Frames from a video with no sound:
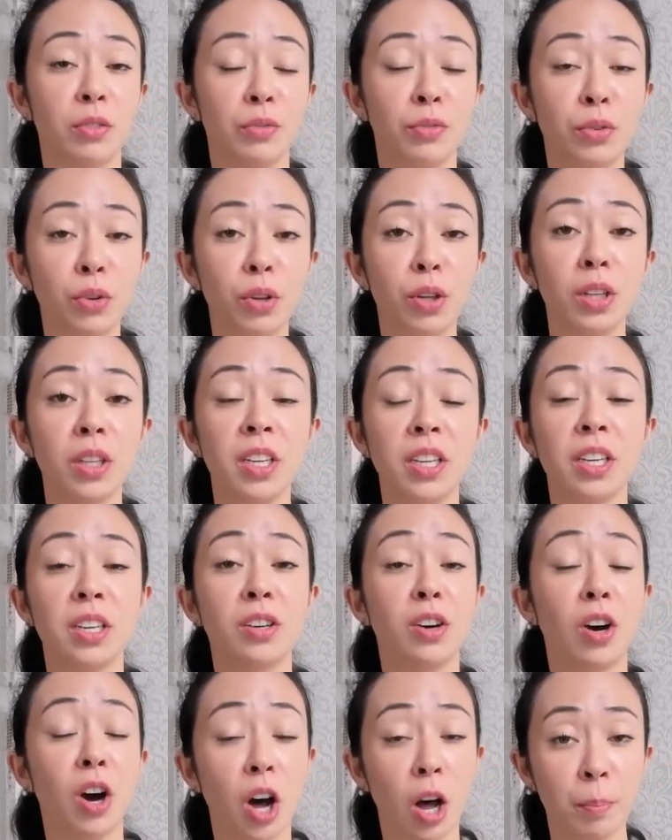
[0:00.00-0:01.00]
fully
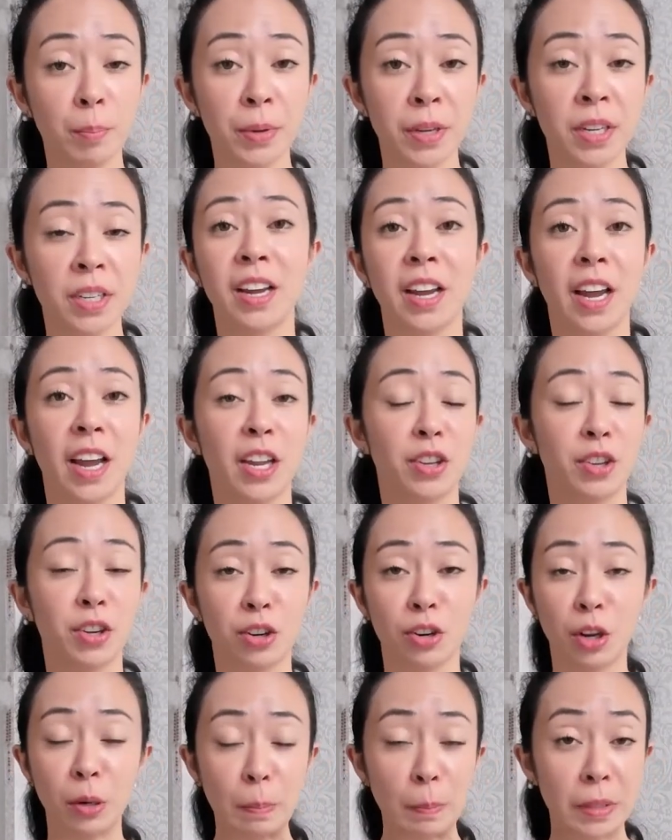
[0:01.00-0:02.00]
copied and you're
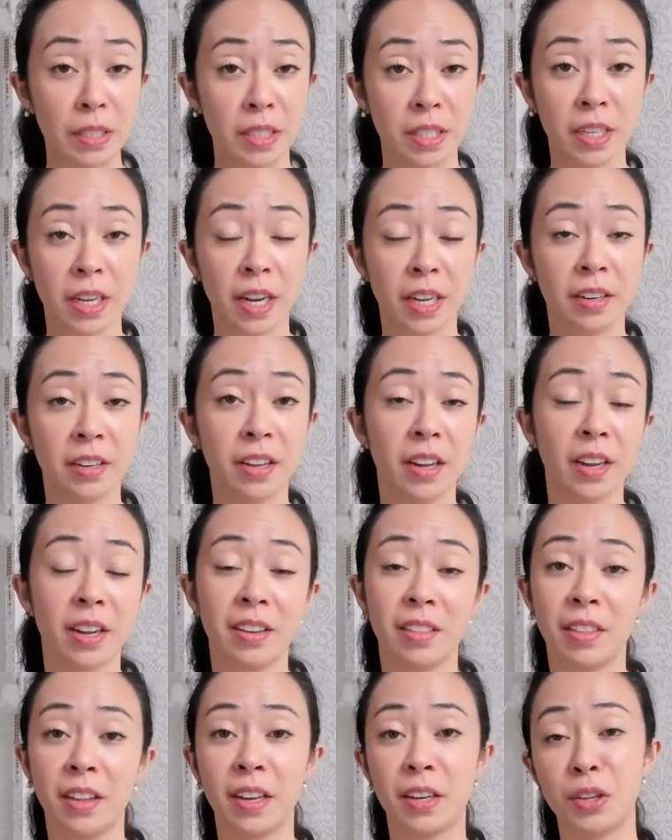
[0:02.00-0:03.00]
not missing any
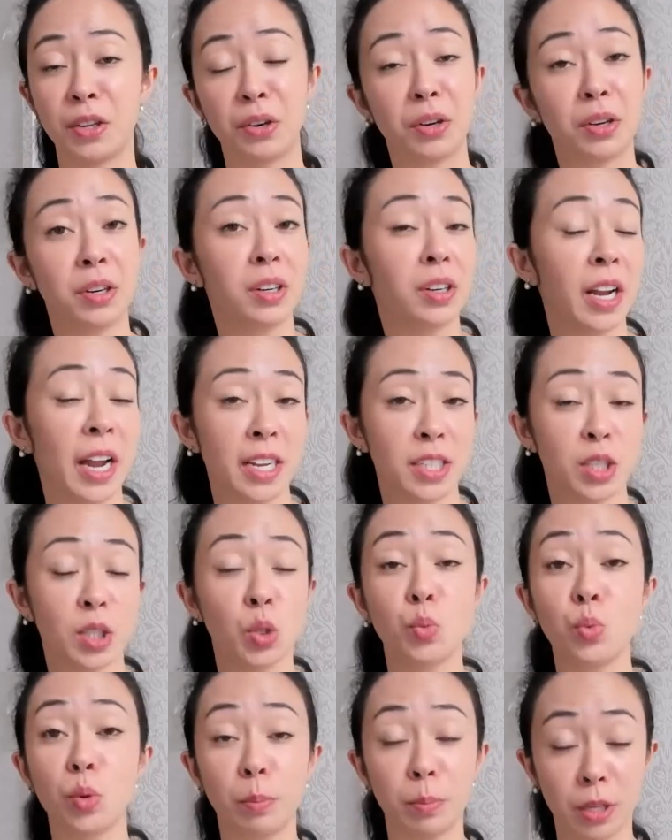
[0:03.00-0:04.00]
and then your
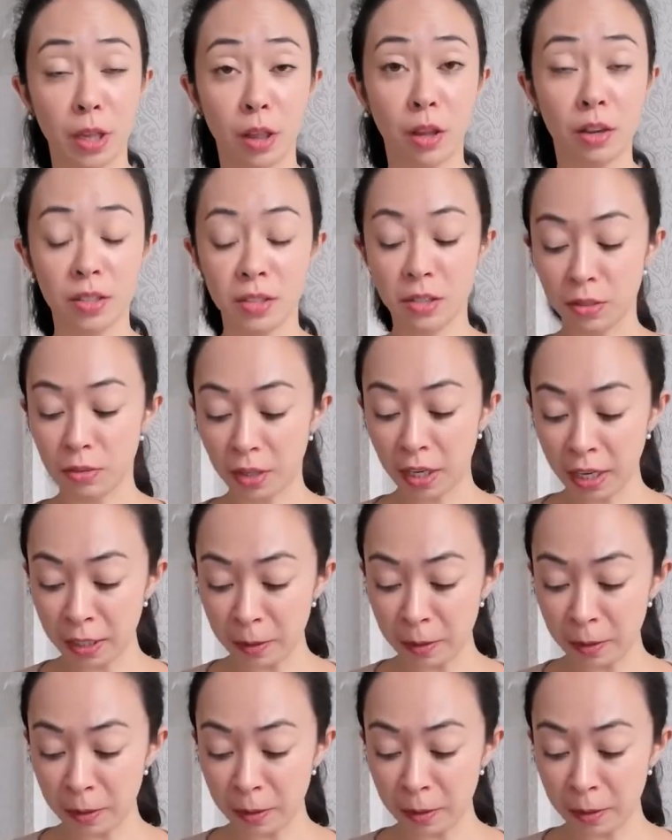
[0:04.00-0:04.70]
assets will be lost, right?